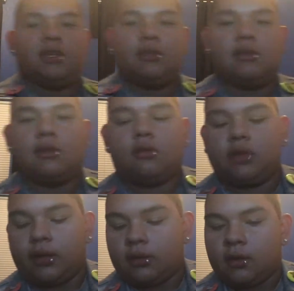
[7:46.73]
the needle
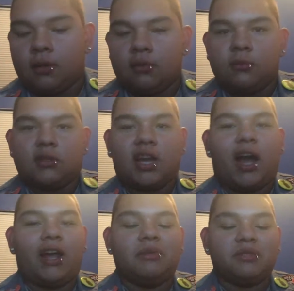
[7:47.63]
like
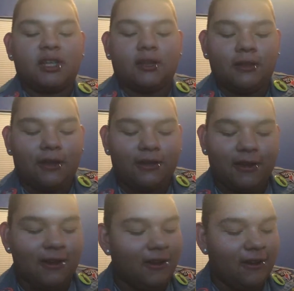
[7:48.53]
times and
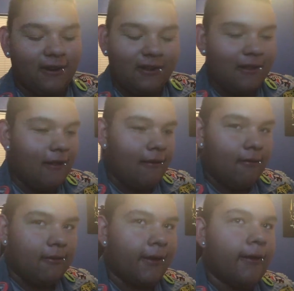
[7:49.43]

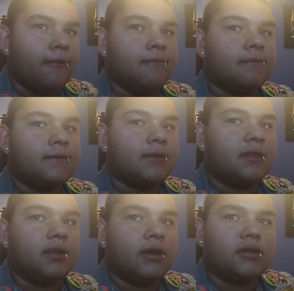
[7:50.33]

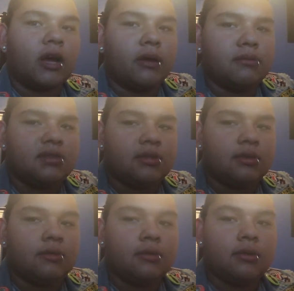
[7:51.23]
like times
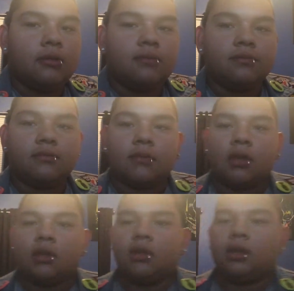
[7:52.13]
and
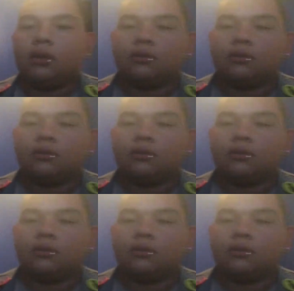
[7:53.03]
yeah.